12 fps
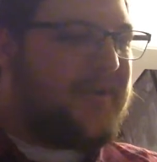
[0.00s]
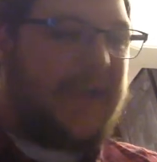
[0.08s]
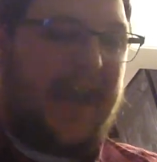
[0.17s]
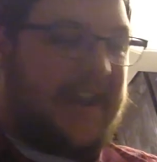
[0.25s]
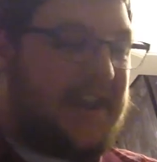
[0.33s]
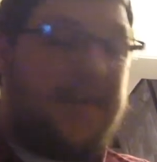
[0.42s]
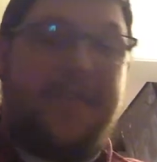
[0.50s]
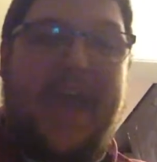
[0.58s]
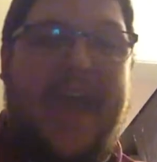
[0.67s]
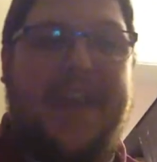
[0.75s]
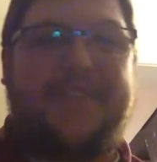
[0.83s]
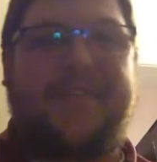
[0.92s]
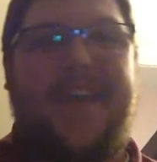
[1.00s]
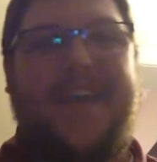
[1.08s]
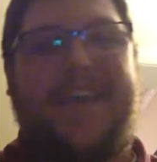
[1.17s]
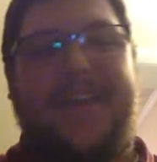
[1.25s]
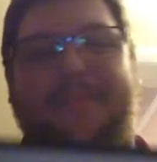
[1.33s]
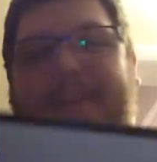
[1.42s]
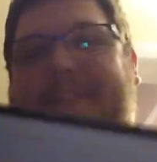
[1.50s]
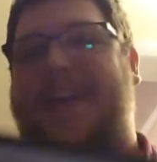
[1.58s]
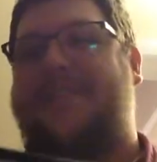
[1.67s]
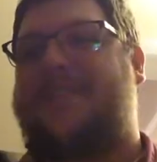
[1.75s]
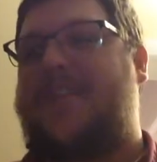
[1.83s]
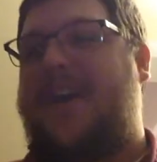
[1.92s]
I didn't know they had a second, but
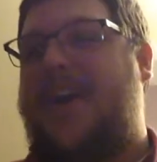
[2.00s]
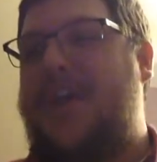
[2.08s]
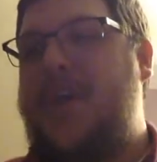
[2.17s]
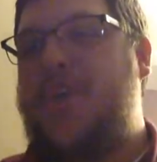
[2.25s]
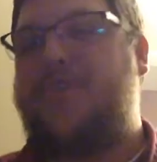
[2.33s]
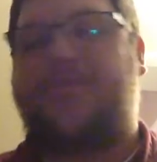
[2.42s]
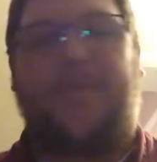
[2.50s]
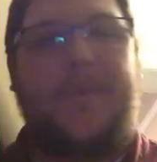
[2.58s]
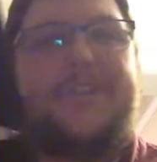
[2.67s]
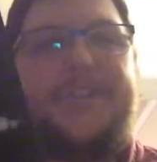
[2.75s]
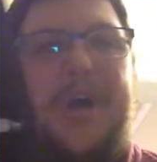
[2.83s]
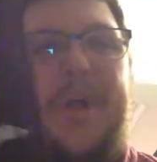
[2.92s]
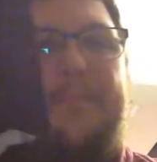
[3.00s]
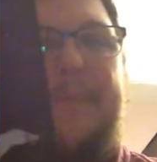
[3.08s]
that's Switched on